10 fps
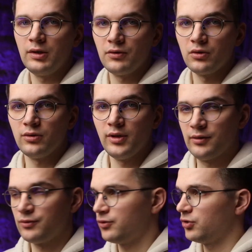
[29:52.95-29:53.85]
If you
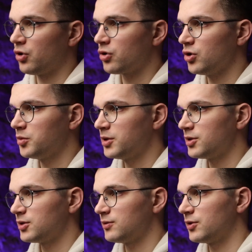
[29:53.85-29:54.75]
left your
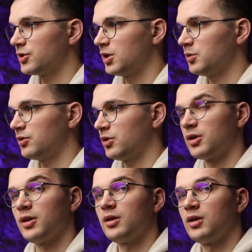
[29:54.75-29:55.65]
comments, for example, you
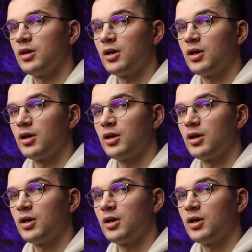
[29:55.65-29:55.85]
can